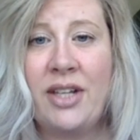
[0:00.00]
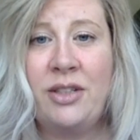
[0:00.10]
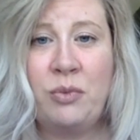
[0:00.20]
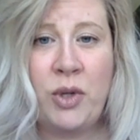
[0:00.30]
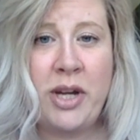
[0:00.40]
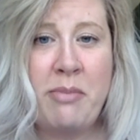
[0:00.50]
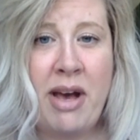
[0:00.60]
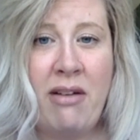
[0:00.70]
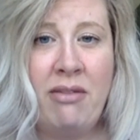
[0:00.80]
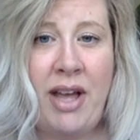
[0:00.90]
couldn't worry
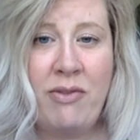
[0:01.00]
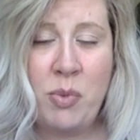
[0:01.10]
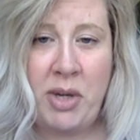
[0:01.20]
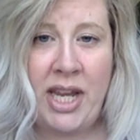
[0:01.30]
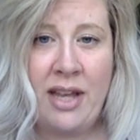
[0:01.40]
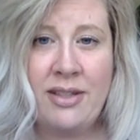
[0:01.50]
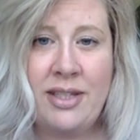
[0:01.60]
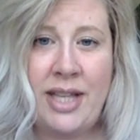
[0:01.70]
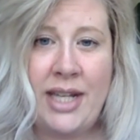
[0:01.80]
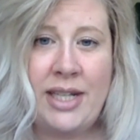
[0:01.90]
about everybody else
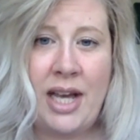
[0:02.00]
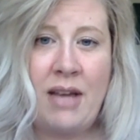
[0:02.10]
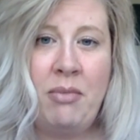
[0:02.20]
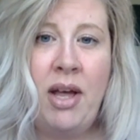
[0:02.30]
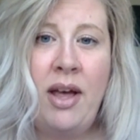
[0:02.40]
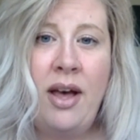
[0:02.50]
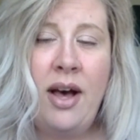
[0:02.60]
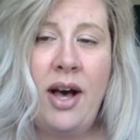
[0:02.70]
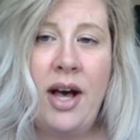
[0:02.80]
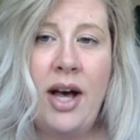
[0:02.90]
at that time.
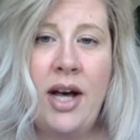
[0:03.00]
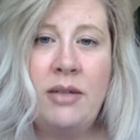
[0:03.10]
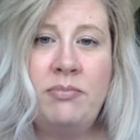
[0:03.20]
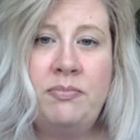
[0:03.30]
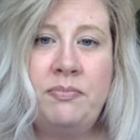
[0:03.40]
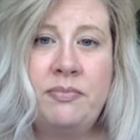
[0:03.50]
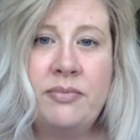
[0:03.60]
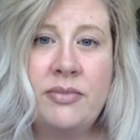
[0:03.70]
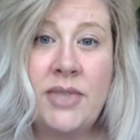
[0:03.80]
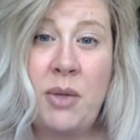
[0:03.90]
I
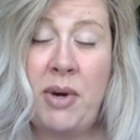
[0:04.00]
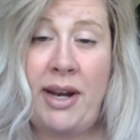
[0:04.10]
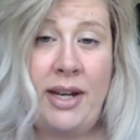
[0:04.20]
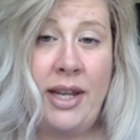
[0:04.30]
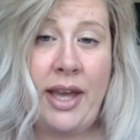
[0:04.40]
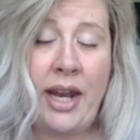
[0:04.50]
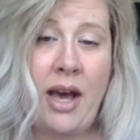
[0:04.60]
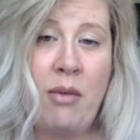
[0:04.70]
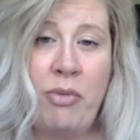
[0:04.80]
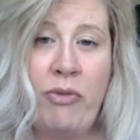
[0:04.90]
wanted to get
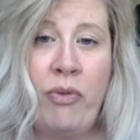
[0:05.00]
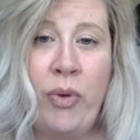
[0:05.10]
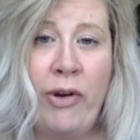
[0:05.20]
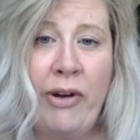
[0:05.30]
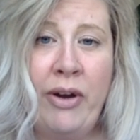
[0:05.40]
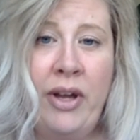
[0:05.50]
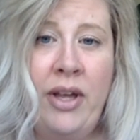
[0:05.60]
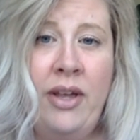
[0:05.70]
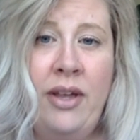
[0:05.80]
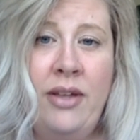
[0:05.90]
out before
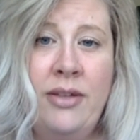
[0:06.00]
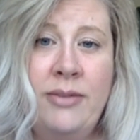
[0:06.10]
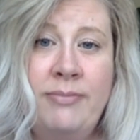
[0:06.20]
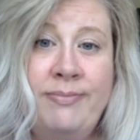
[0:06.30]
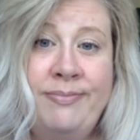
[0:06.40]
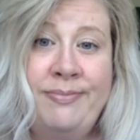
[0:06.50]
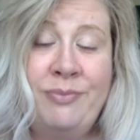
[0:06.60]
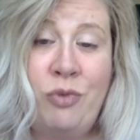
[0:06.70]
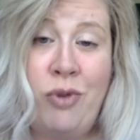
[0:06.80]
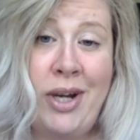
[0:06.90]

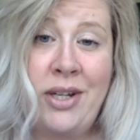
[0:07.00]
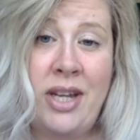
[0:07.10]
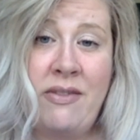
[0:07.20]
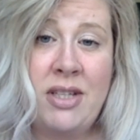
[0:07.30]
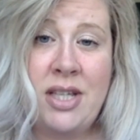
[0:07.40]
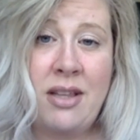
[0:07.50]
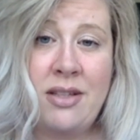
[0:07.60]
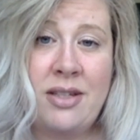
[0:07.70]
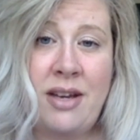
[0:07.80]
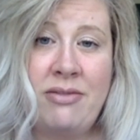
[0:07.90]
I couldn't even sell
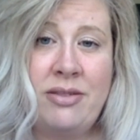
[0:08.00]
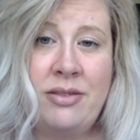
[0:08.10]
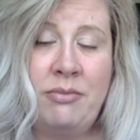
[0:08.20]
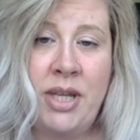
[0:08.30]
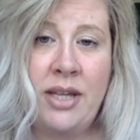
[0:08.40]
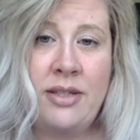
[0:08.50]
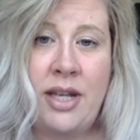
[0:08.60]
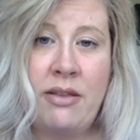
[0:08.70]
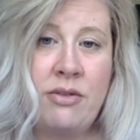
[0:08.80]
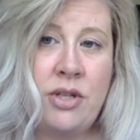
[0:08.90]
the stuff, because
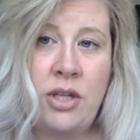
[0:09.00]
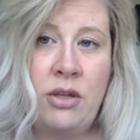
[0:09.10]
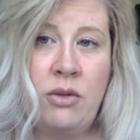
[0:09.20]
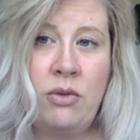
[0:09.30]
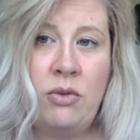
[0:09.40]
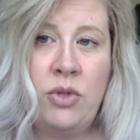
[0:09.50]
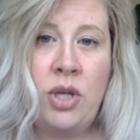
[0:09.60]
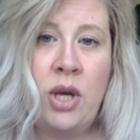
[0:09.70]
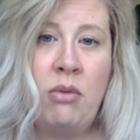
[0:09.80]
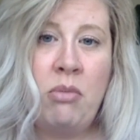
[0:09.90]
now there's a
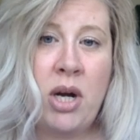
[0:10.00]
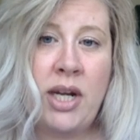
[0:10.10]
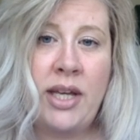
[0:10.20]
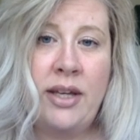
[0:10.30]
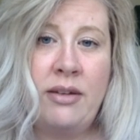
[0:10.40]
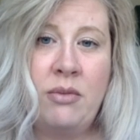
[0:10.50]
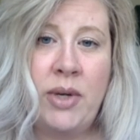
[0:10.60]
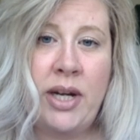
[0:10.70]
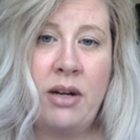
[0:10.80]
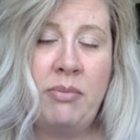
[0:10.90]
huge market
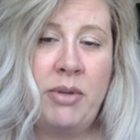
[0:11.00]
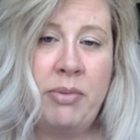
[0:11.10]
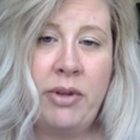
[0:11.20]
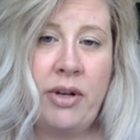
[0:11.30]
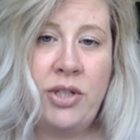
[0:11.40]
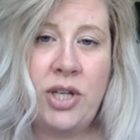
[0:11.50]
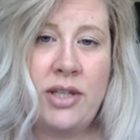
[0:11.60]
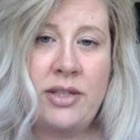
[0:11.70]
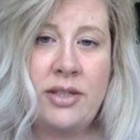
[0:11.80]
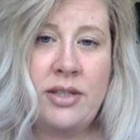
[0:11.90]
where people are
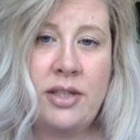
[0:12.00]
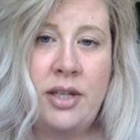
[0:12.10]
just